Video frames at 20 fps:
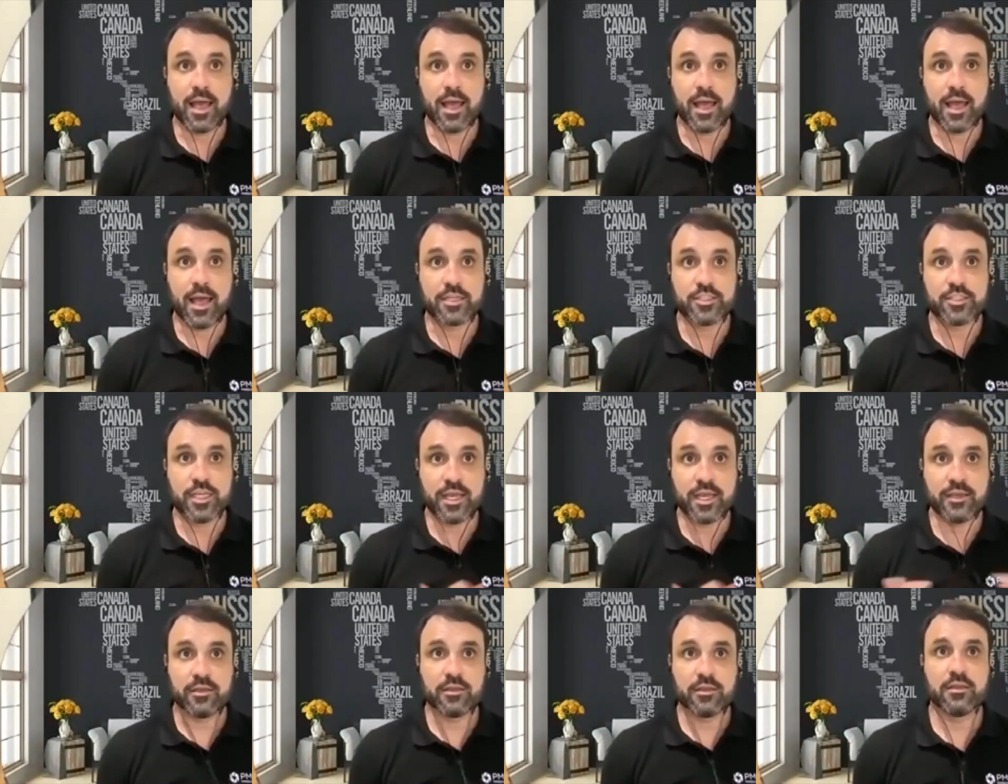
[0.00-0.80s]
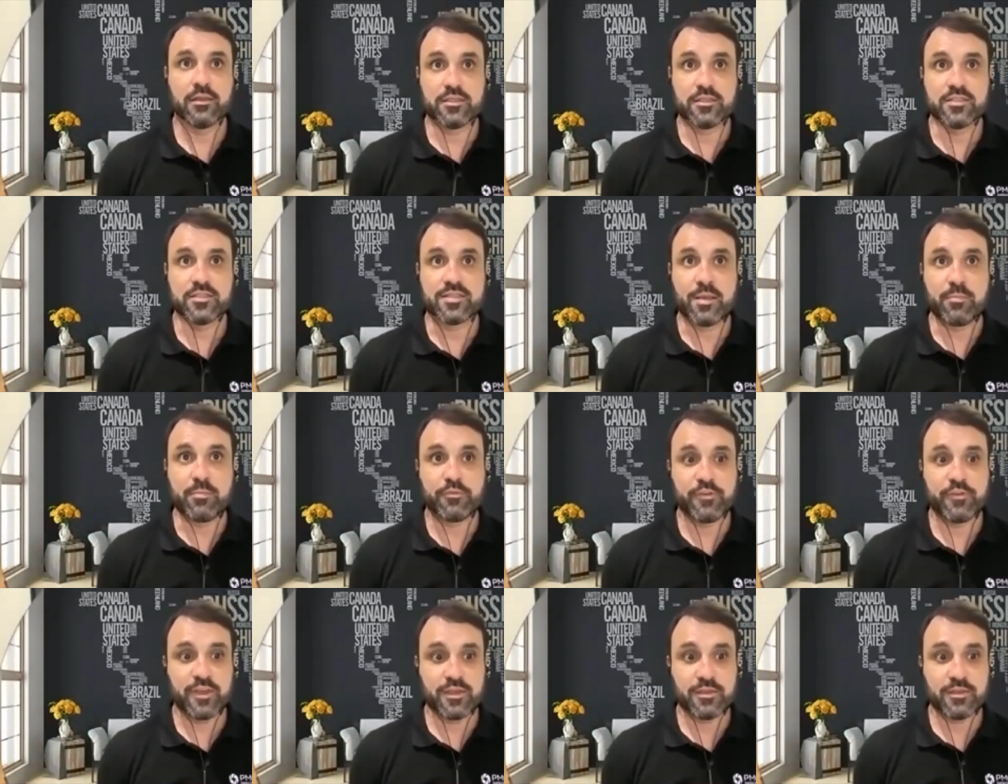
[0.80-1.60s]
agile is
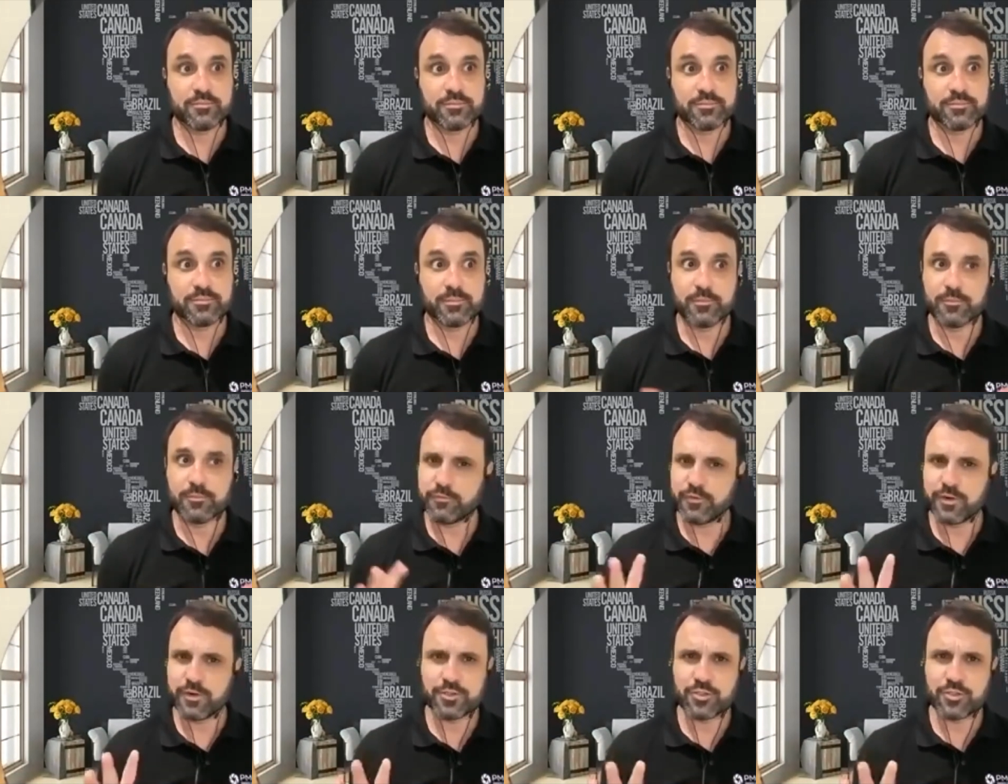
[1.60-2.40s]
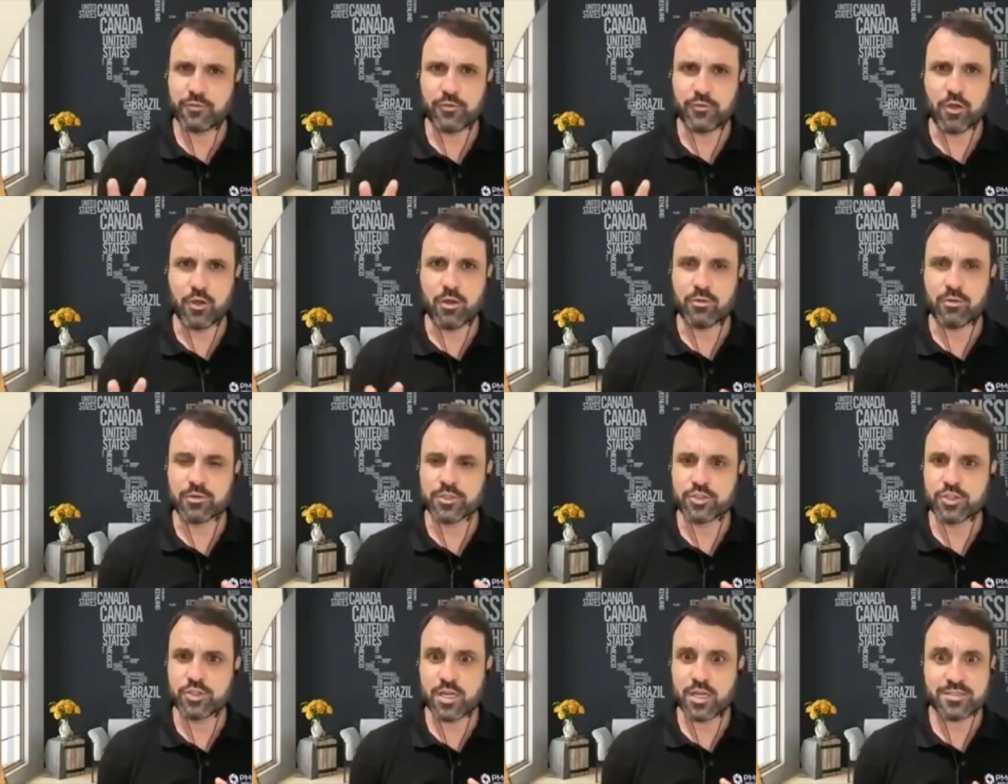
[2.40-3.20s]
something, first of all,
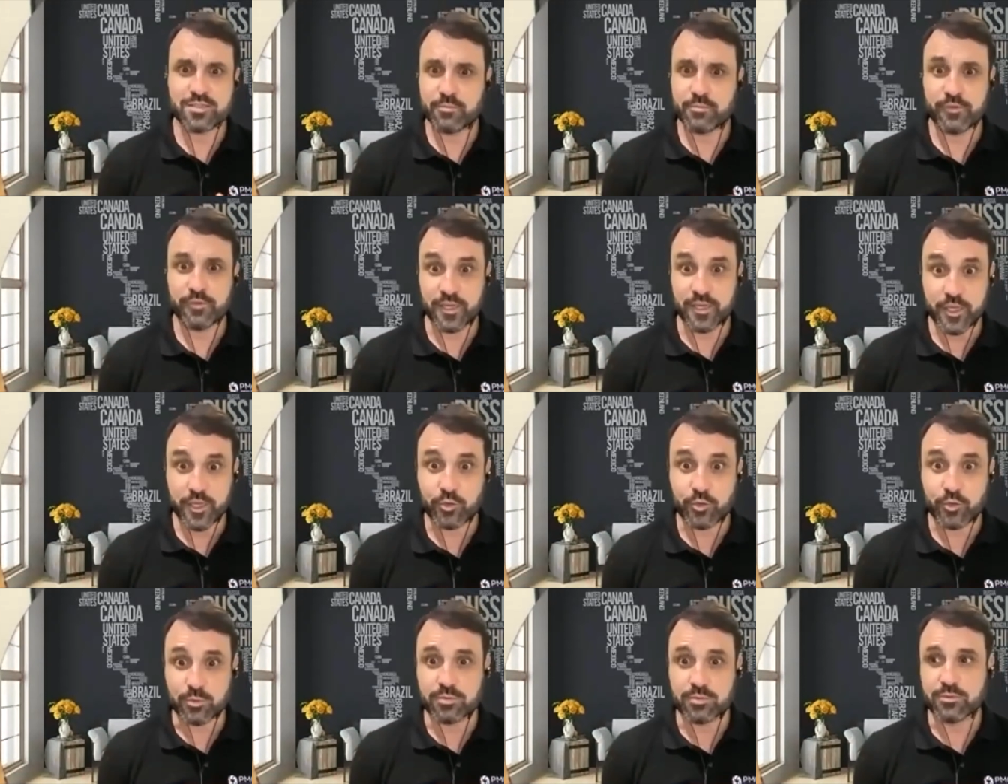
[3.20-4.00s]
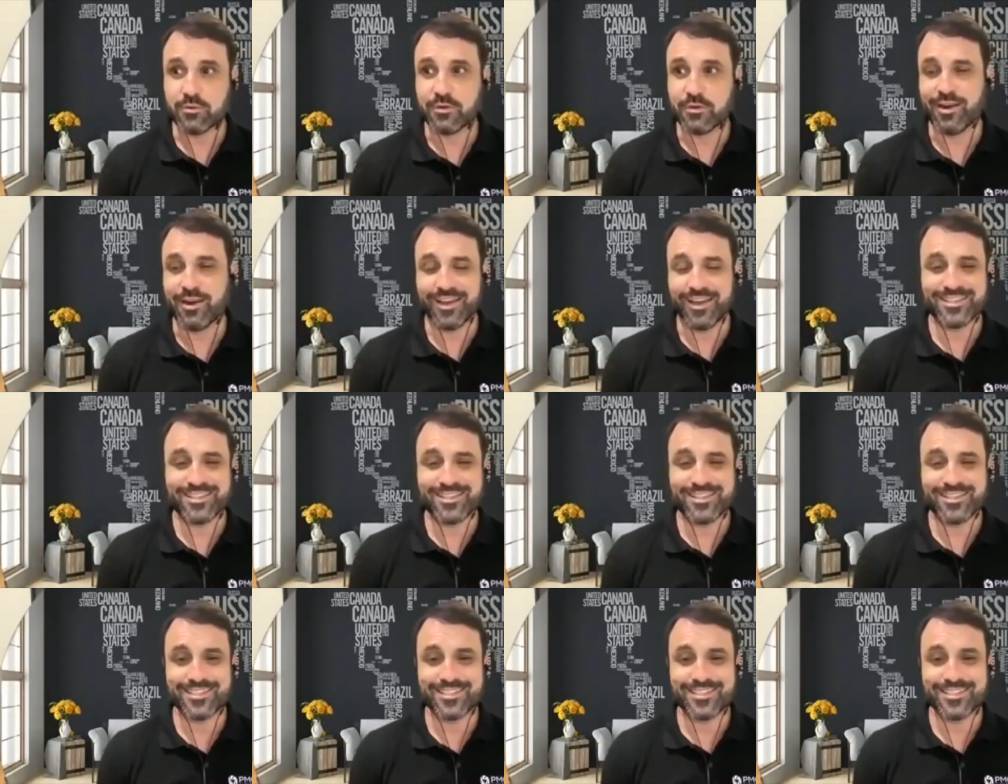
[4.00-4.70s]
it's not something new, right?